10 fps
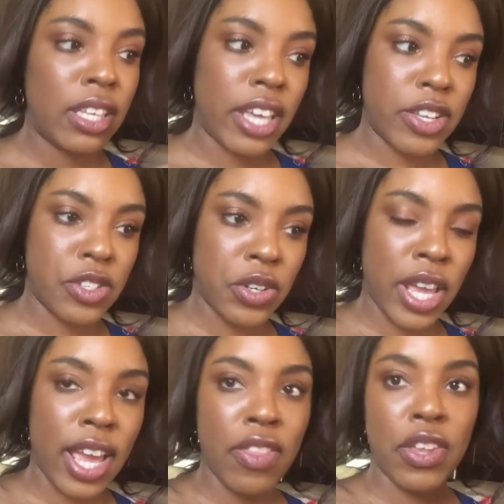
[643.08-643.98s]

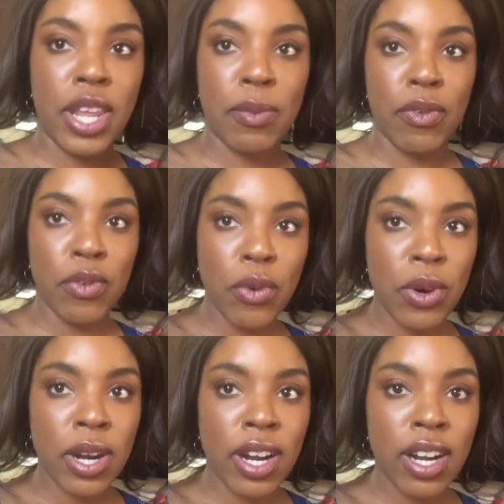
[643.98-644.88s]
yesterday and the day
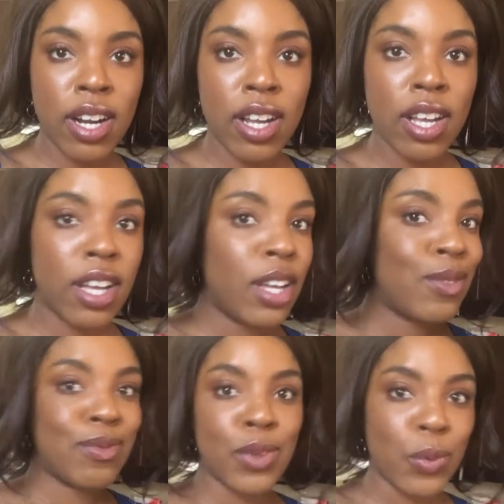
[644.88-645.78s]
before,
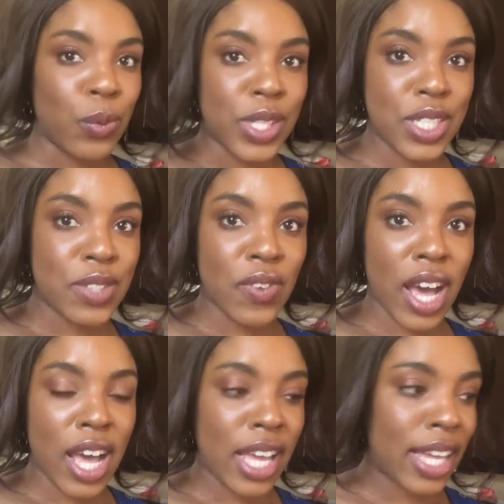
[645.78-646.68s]
which is
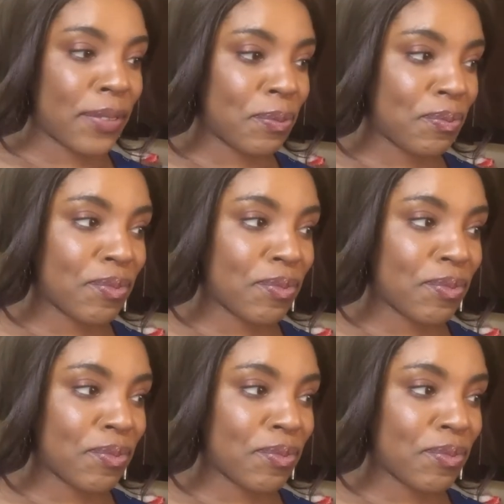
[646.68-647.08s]
fine.